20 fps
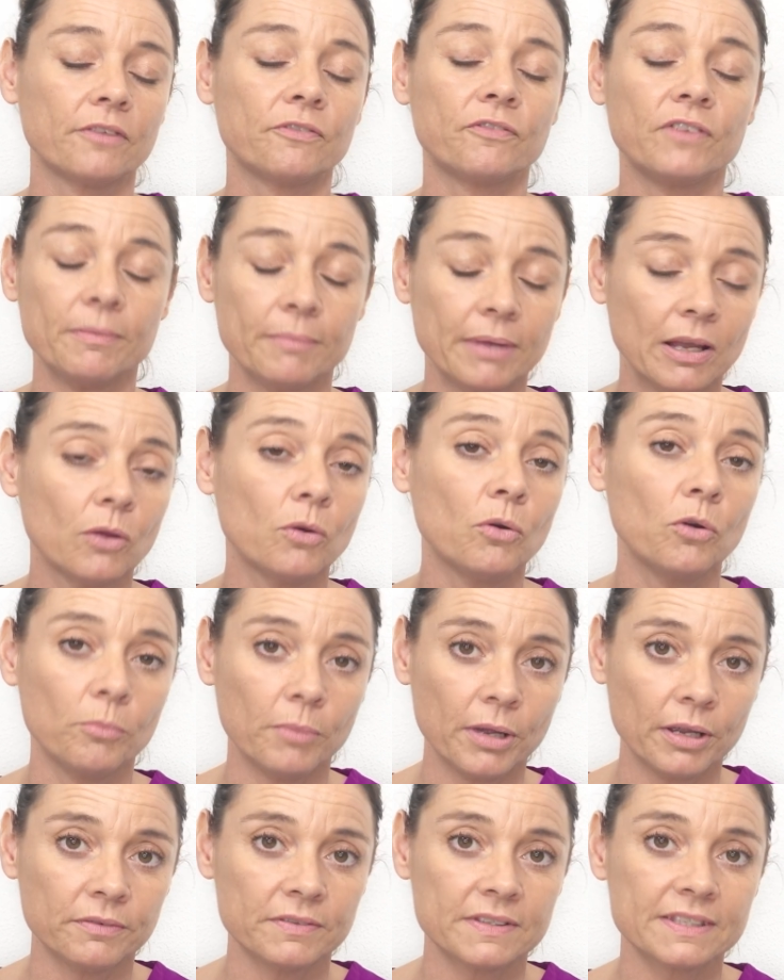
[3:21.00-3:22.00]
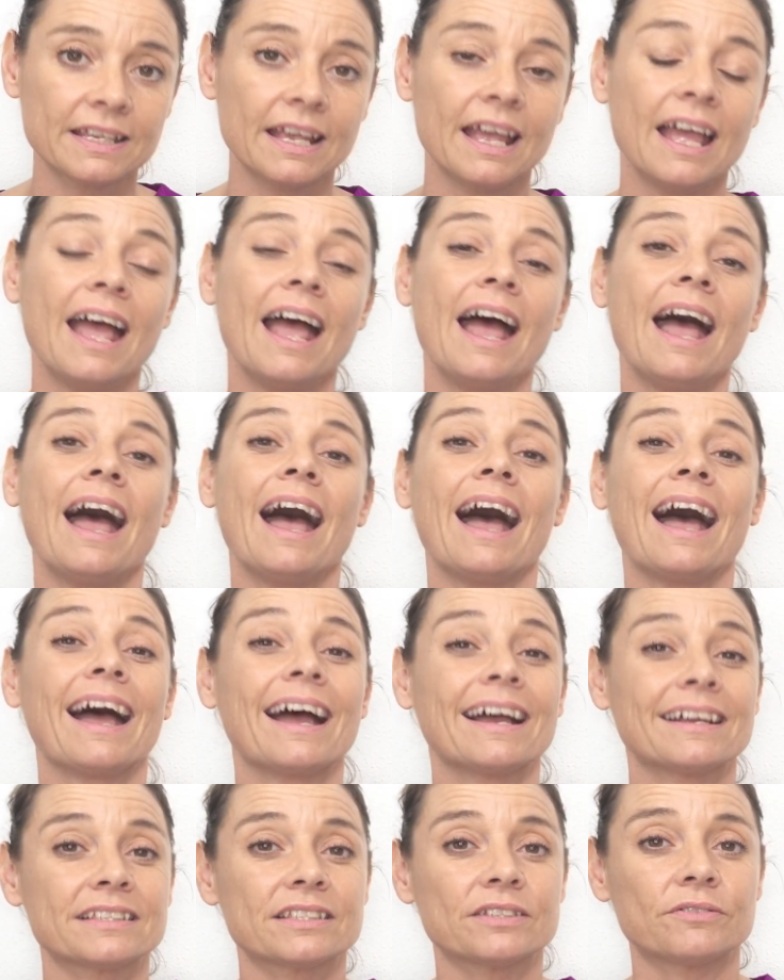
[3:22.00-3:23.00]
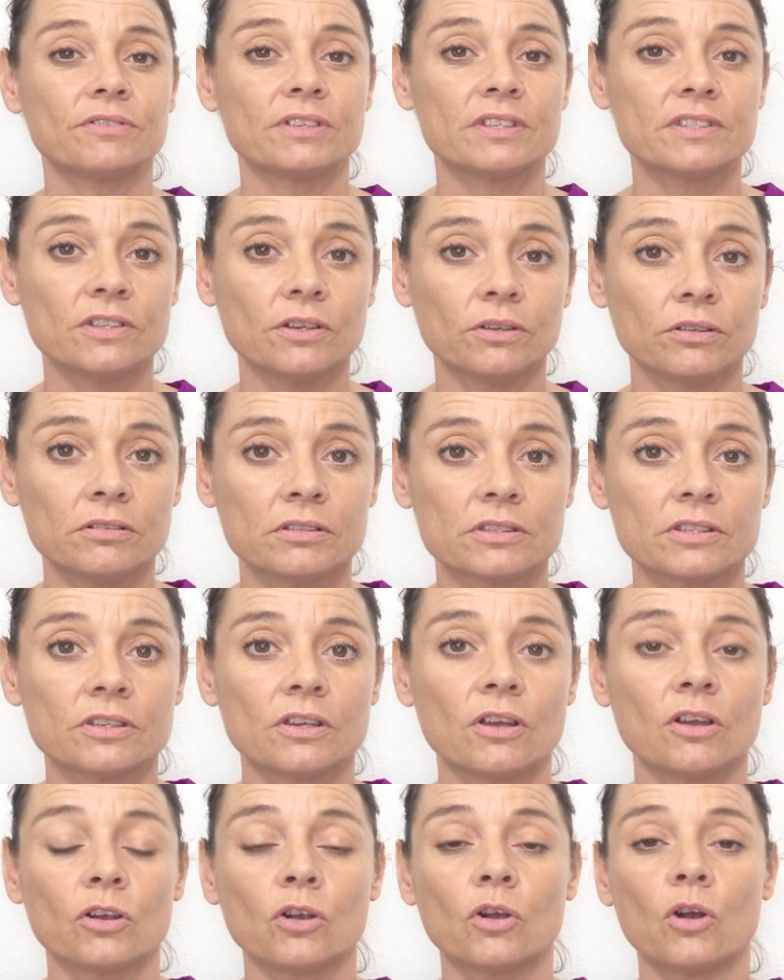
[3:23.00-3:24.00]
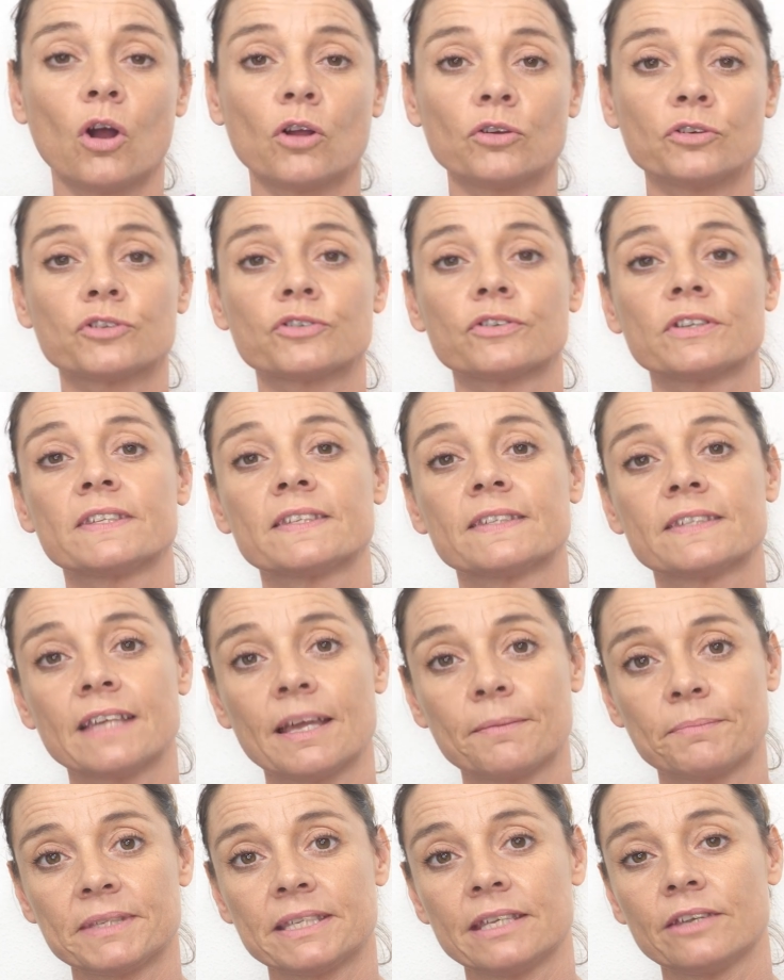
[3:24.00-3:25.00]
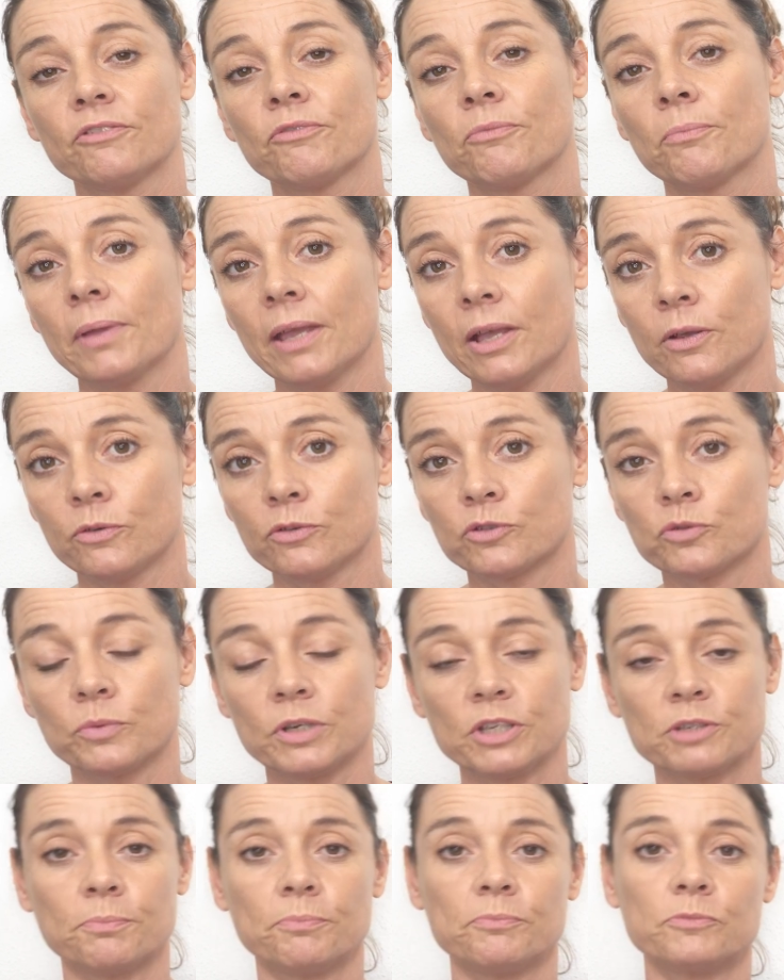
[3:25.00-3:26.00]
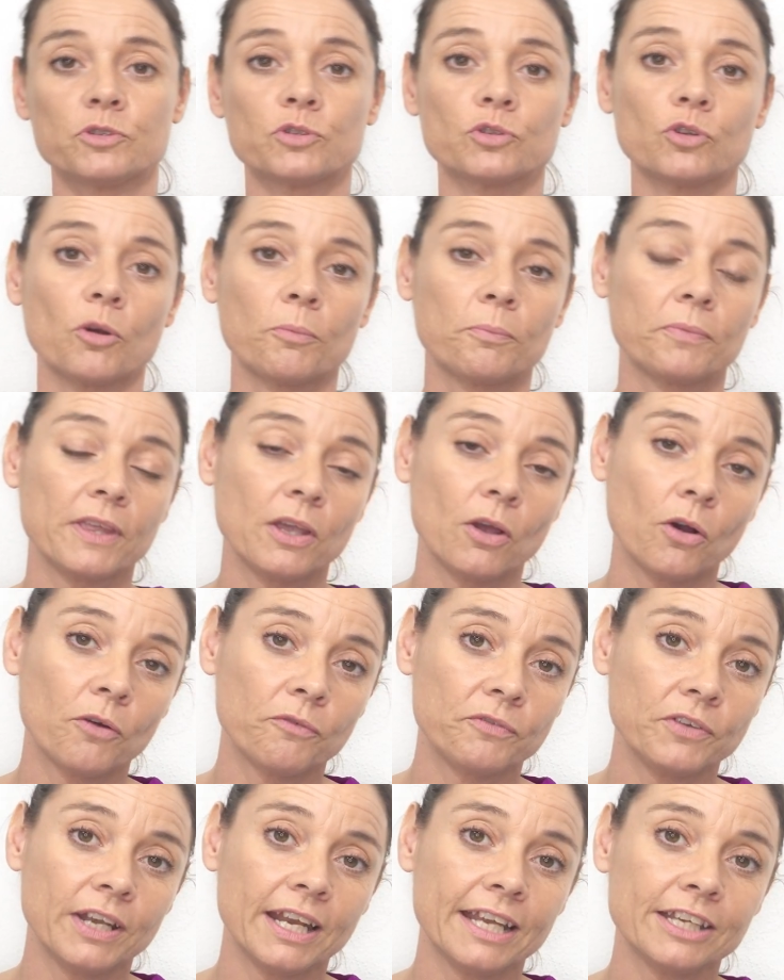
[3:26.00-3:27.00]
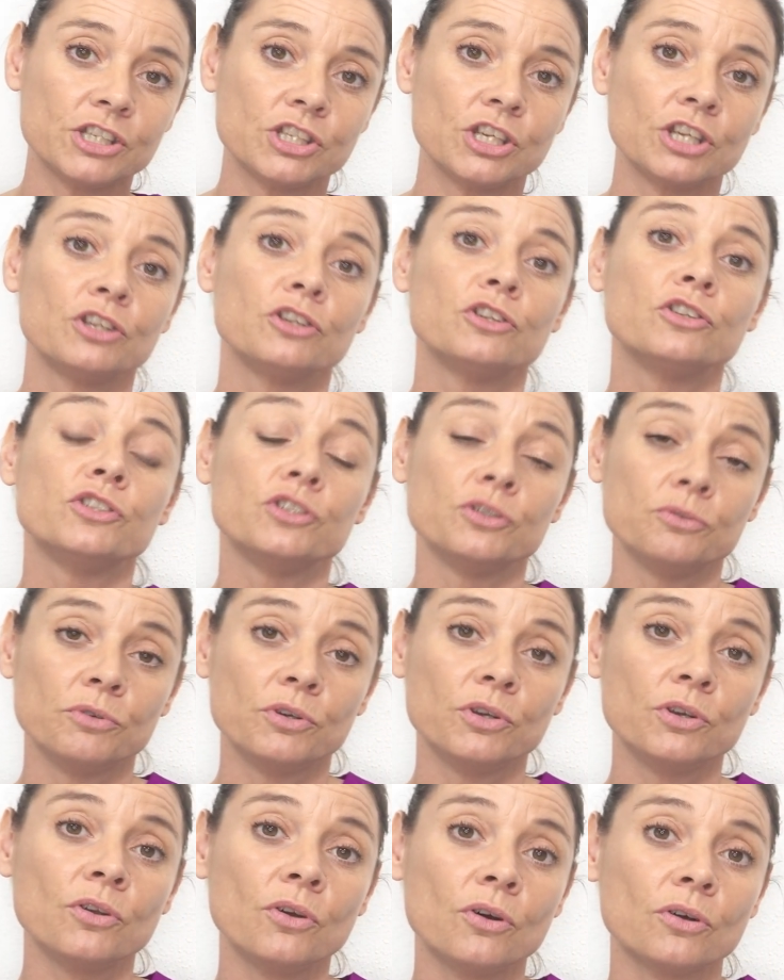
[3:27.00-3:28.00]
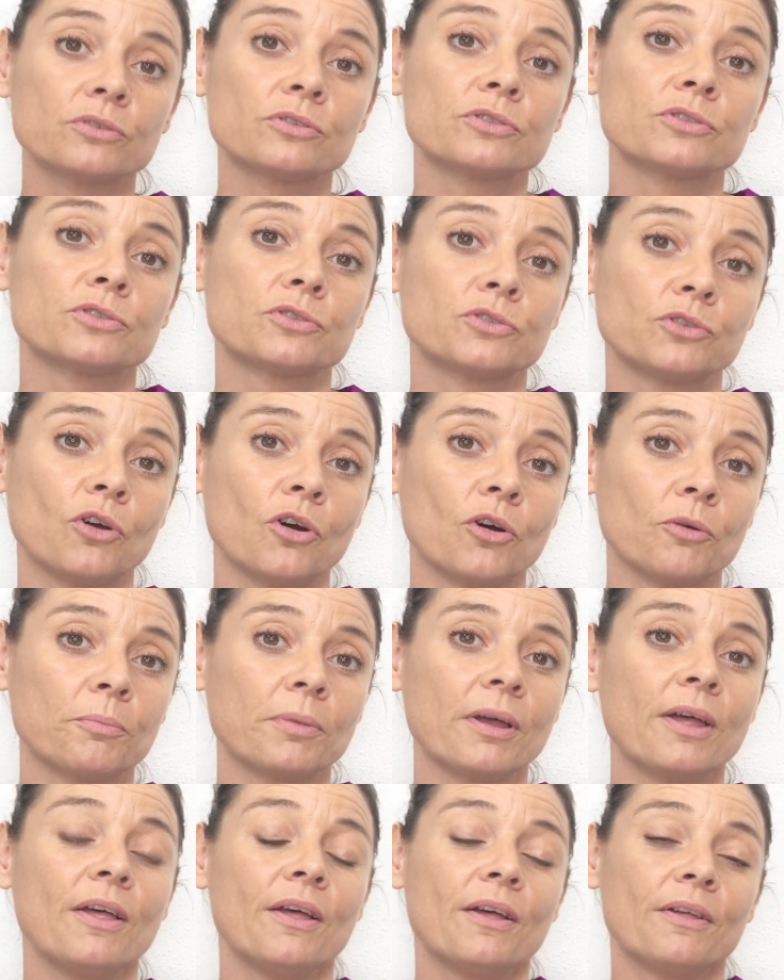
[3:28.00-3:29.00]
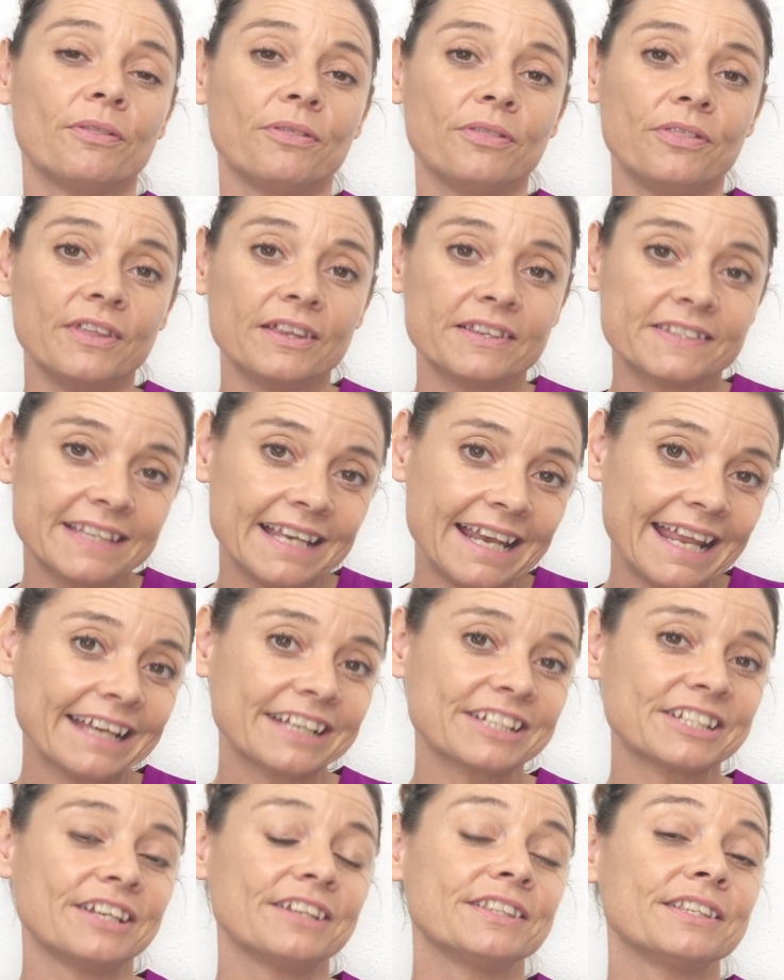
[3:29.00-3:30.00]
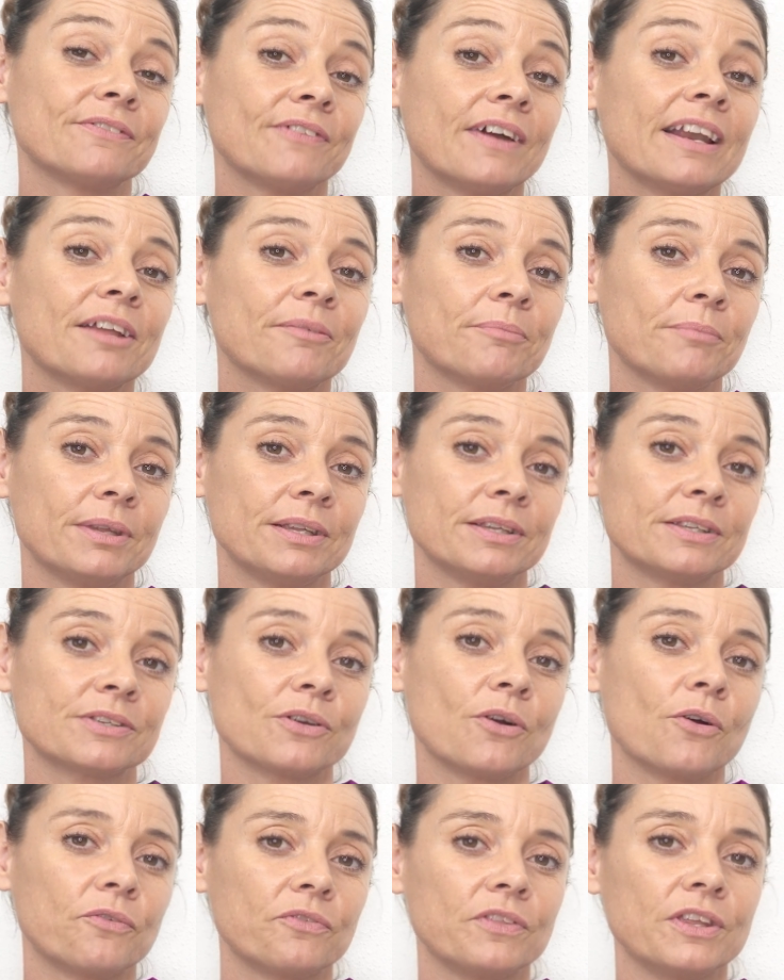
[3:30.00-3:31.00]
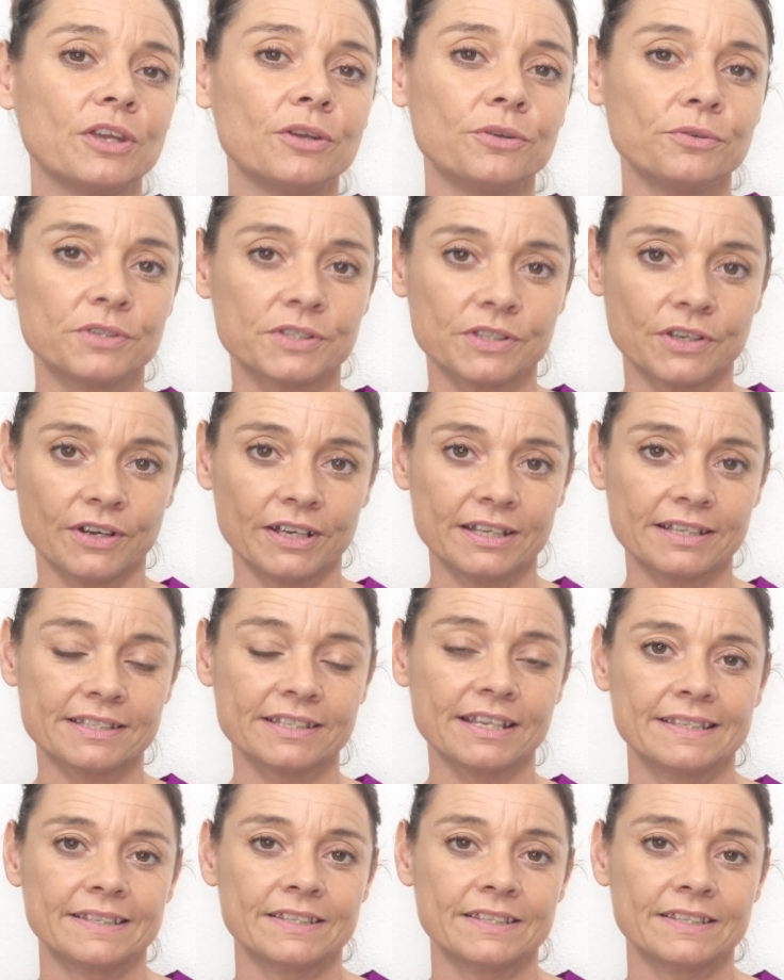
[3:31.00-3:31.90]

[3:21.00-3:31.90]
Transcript: female hormones. As a result, contraceptive pills which stop the ovulation do not stop the selection and development of the oocytes.